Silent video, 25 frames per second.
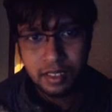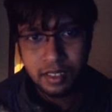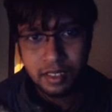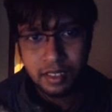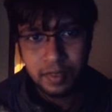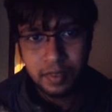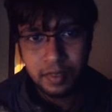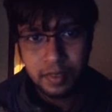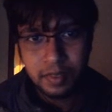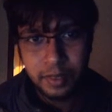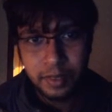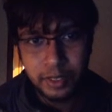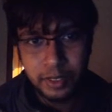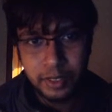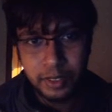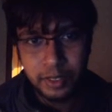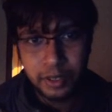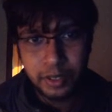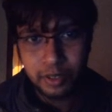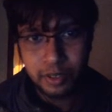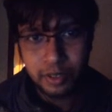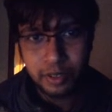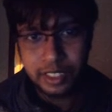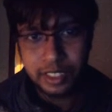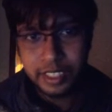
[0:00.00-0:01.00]
because you don't
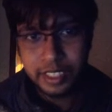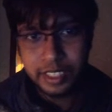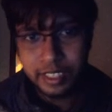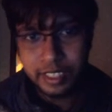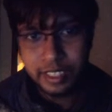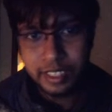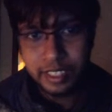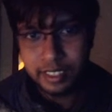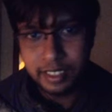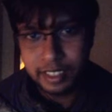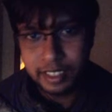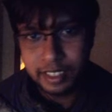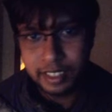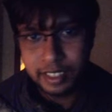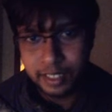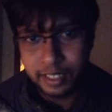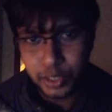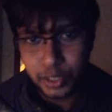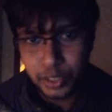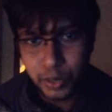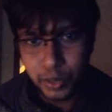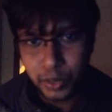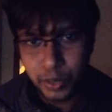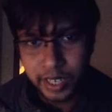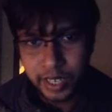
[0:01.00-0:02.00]
see, it's a
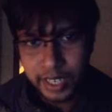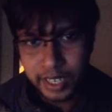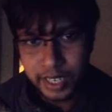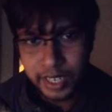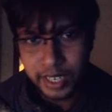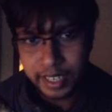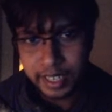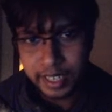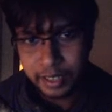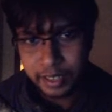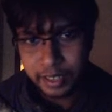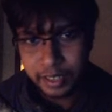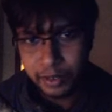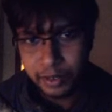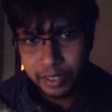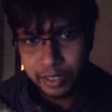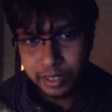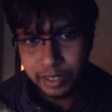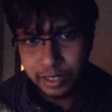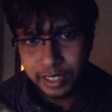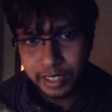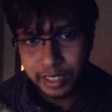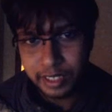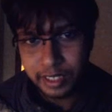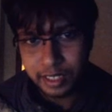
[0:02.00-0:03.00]
square and you don't see
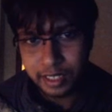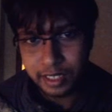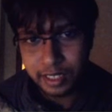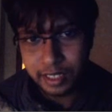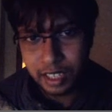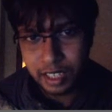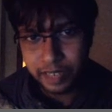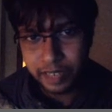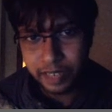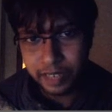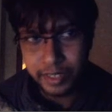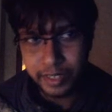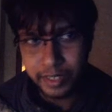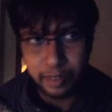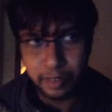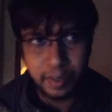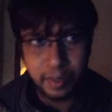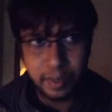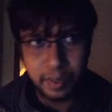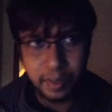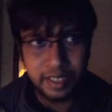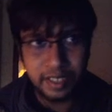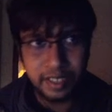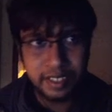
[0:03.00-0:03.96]
the carved out part.